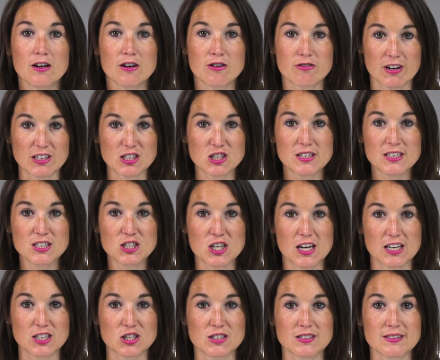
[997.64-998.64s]
gradually
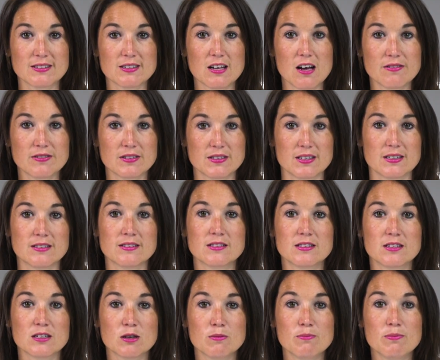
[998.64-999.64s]
changing services
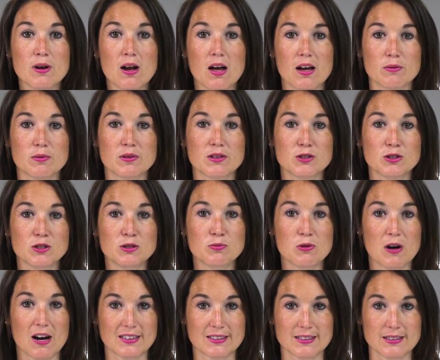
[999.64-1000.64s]
to comply with good
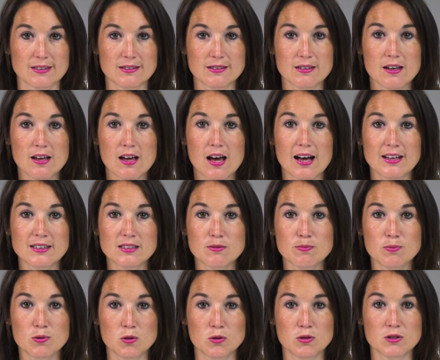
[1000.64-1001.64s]
practice and
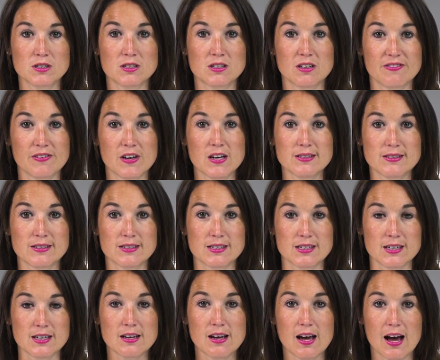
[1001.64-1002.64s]
support
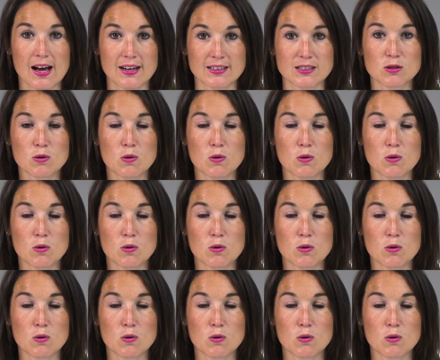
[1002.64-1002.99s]
diversity and